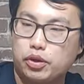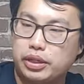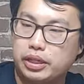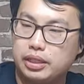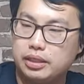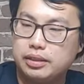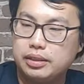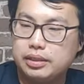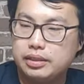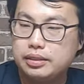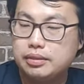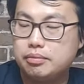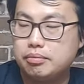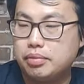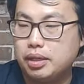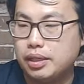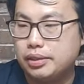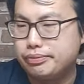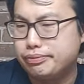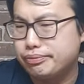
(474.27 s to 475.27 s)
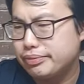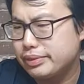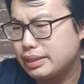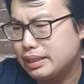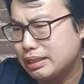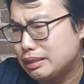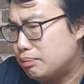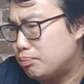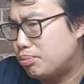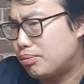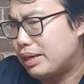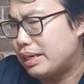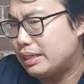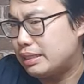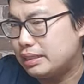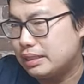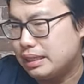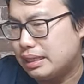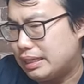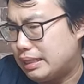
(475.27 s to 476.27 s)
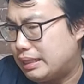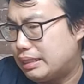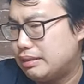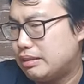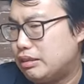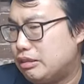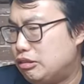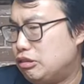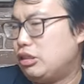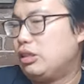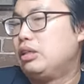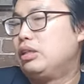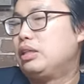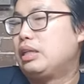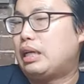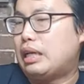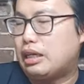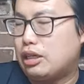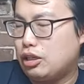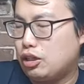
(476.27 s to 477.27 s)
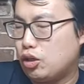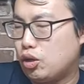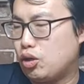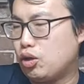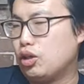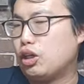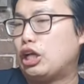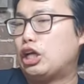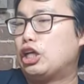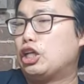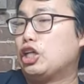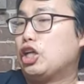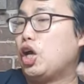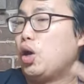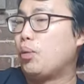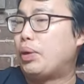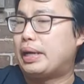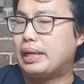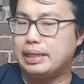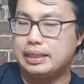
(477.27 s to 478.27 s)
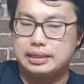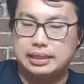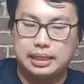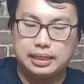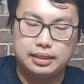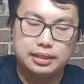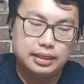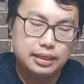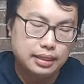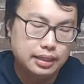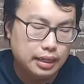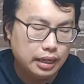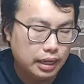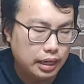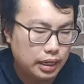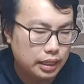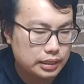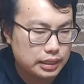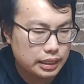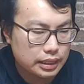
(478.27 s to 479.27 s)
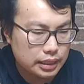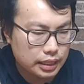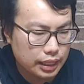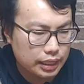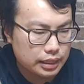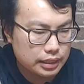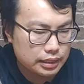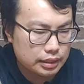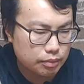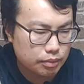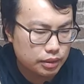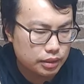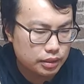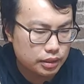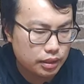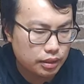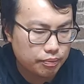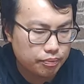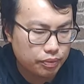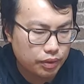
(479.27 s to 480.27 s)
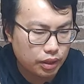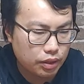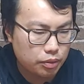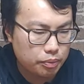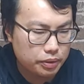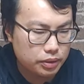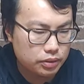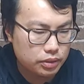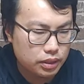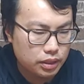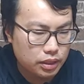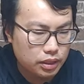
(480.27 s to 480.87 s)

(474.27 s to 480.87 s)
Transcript: murky, but not as bright and like like glowing as I uh, tend to like in some of these um, other beers.